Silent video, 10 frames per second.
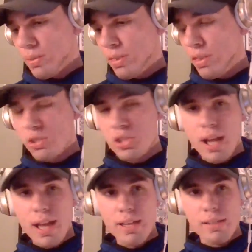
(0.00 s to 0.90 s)
The
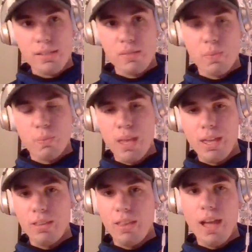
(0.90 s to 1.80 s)
Giants
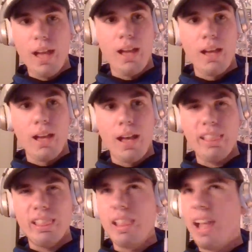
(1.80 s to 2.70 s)
paid.
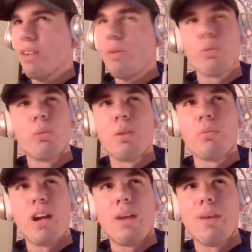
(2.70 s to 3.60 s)
I don't
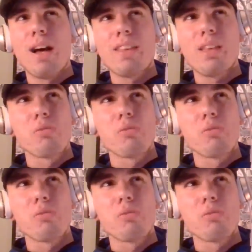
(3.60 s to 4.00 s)
remember how. I think it